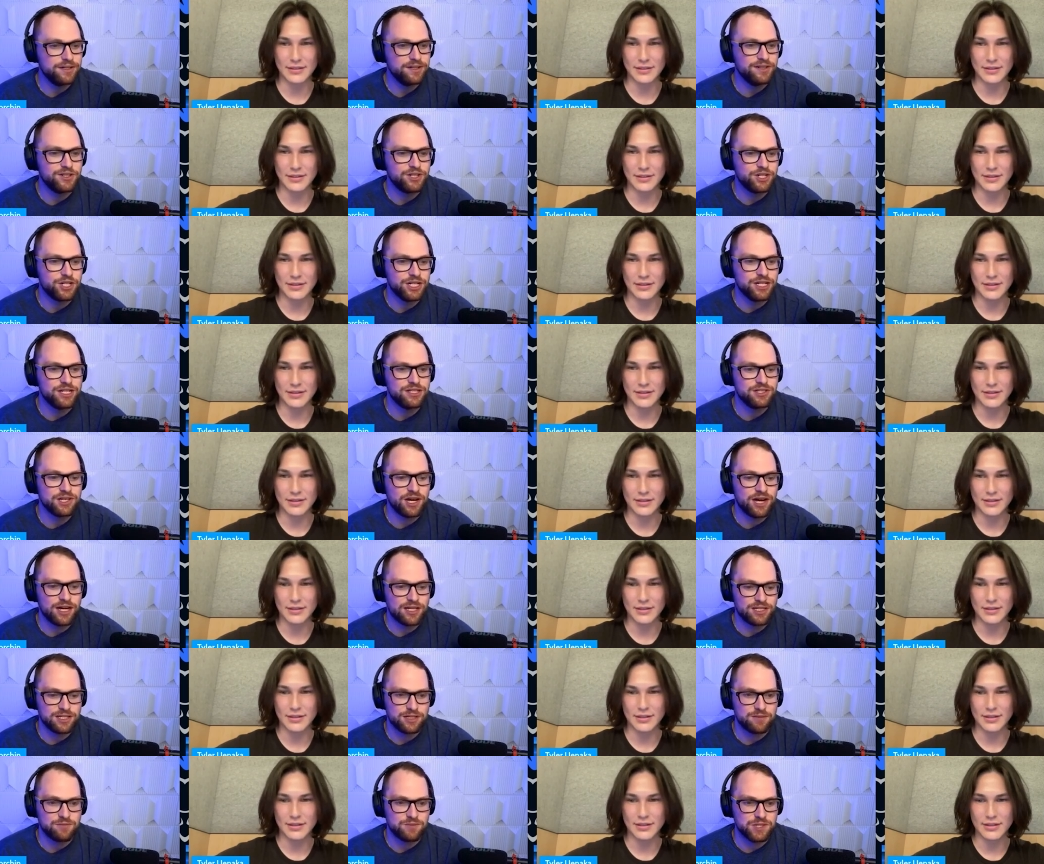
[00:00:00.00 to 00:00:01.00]
Speaker 1: She's
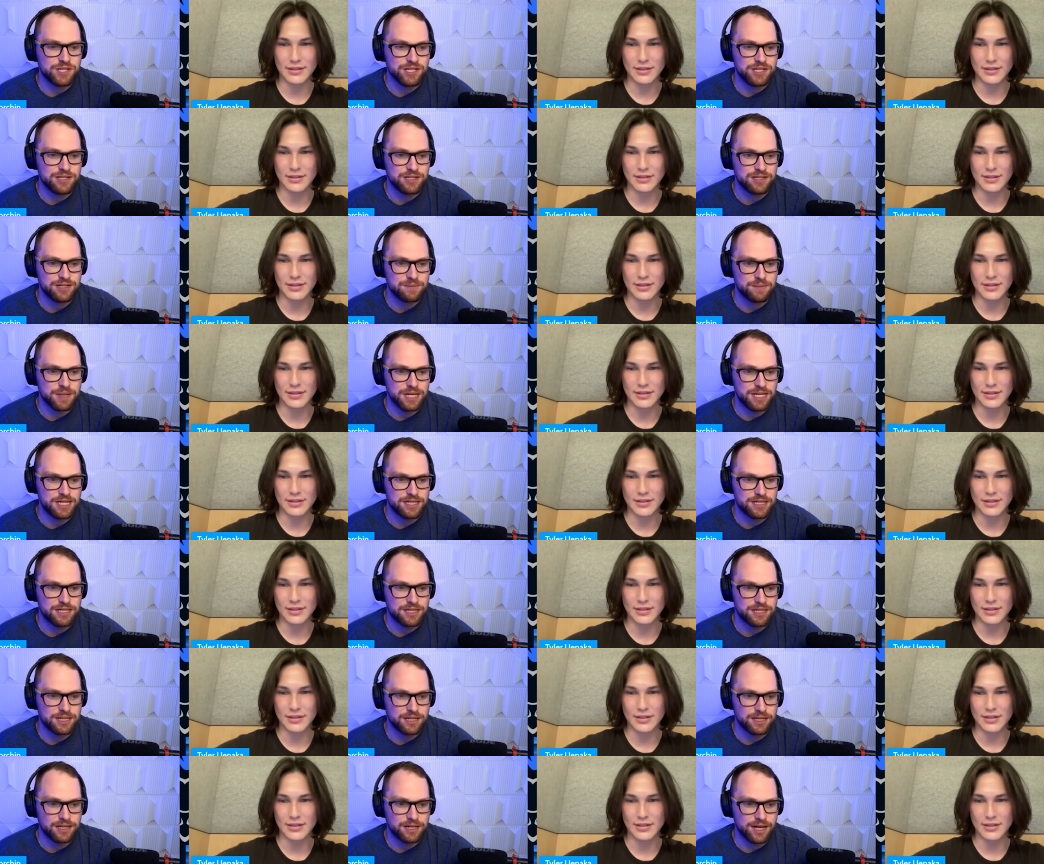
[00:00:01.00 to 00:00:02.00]
awesome. She's
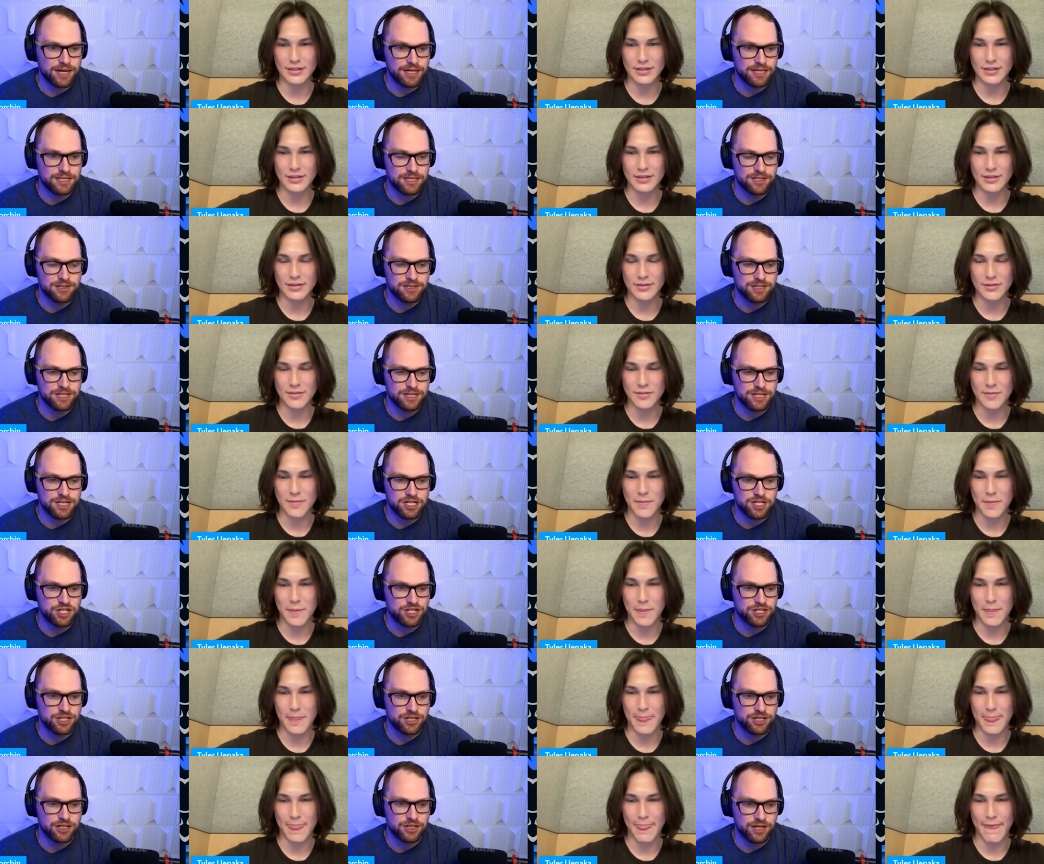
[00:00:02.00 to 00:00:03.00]
amazing. It's either Tanisha
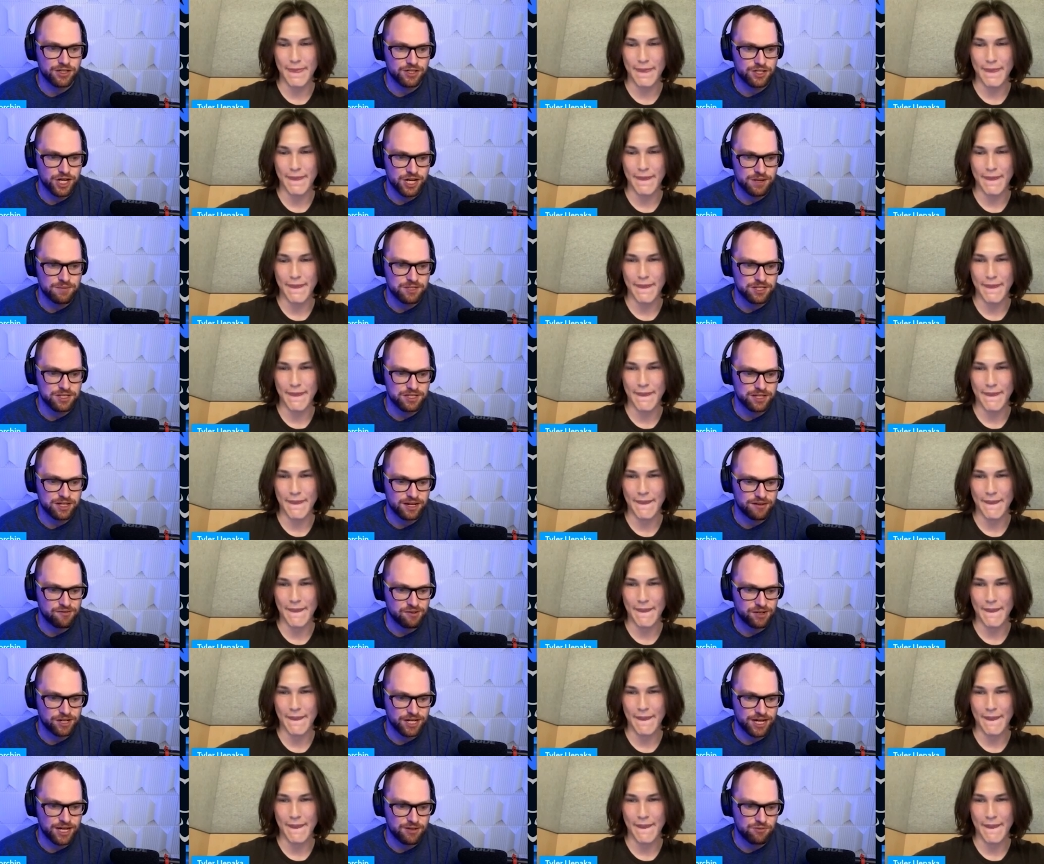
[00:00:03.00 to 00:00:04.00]
or Jameson. I
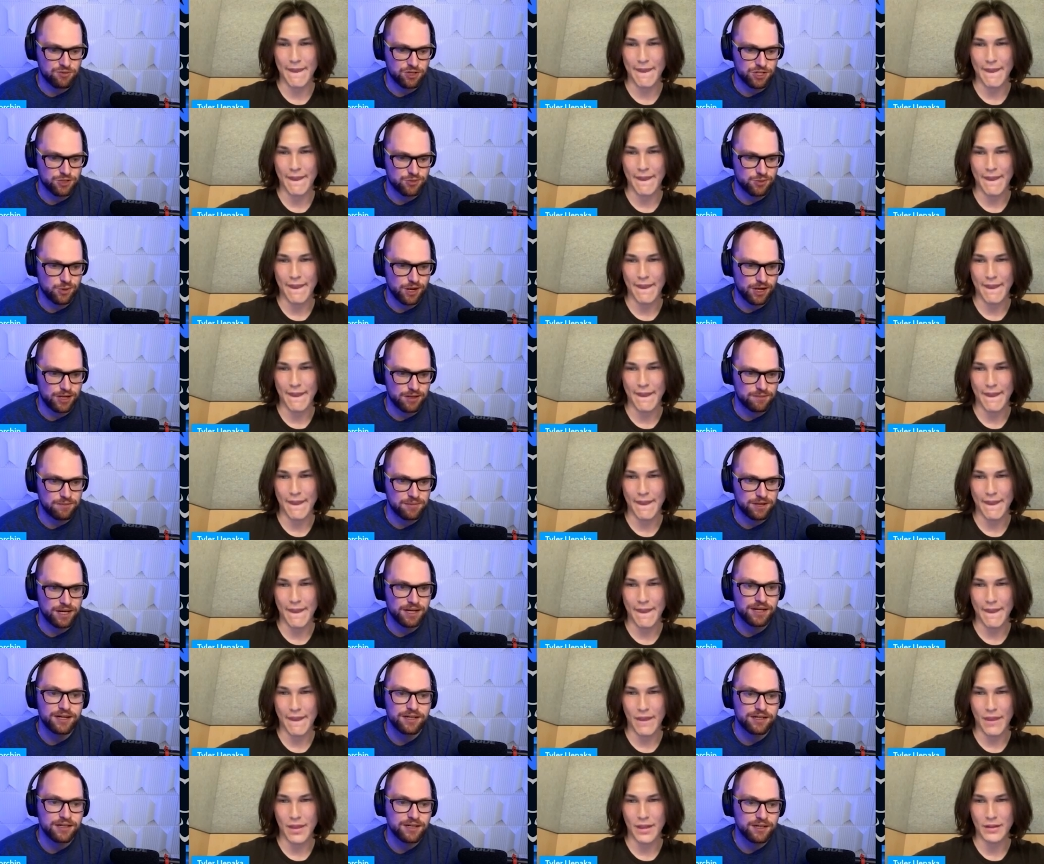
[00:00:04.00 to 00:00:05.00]
forget which one,
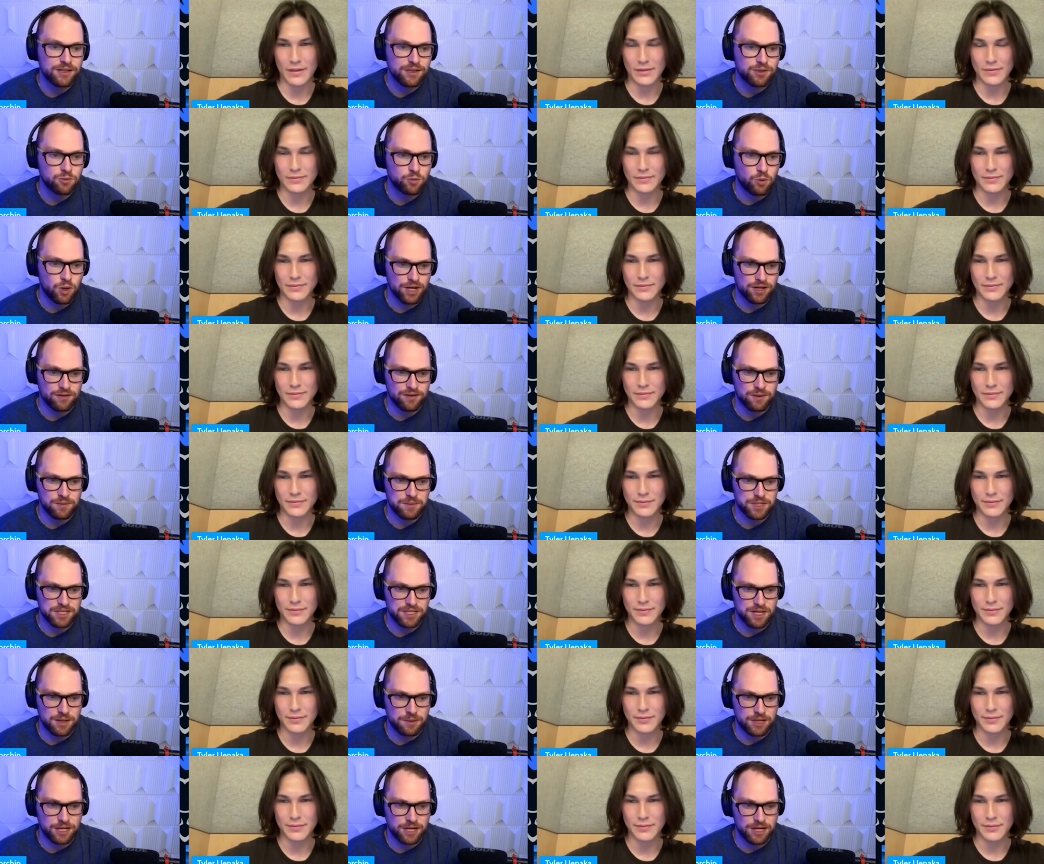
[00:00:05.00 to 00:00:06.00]
but one of them is
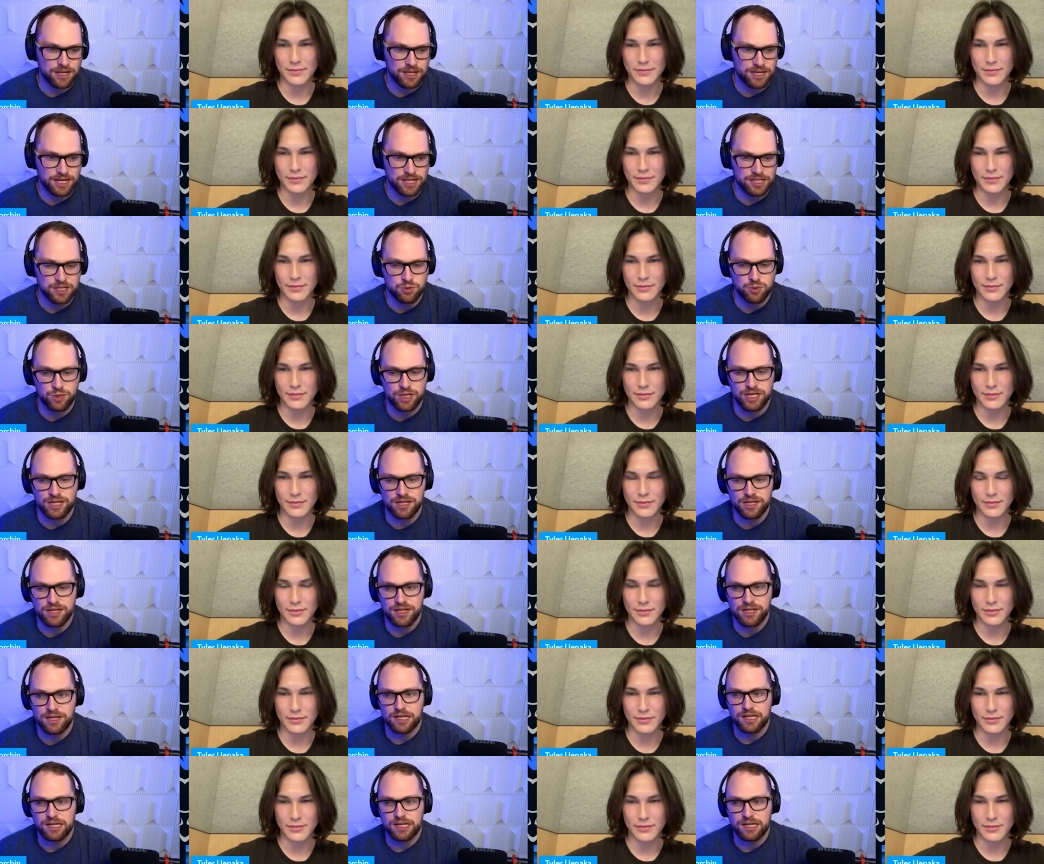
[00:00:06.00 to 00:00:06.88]
coming on next week.